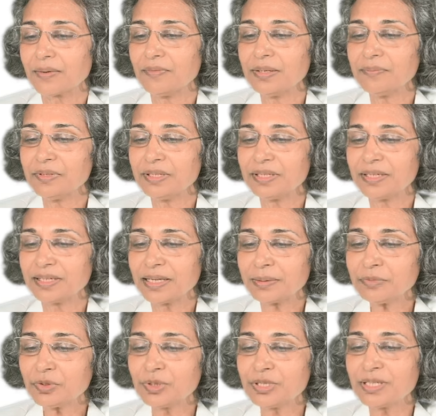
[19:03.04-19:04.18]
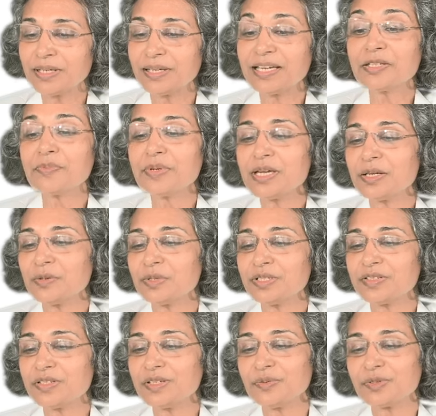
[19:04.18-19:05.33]
when we come to the
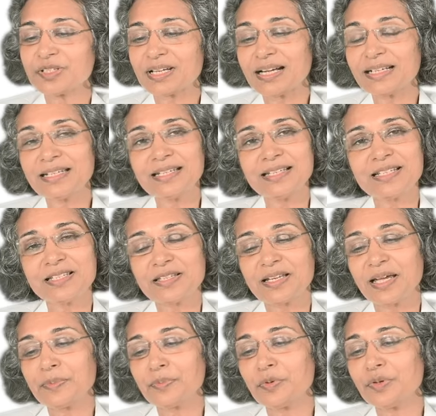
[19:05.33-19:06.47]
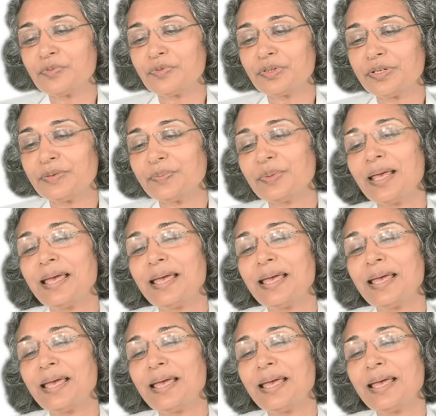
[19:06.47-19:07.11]
HbA1c, starting it is 9.5,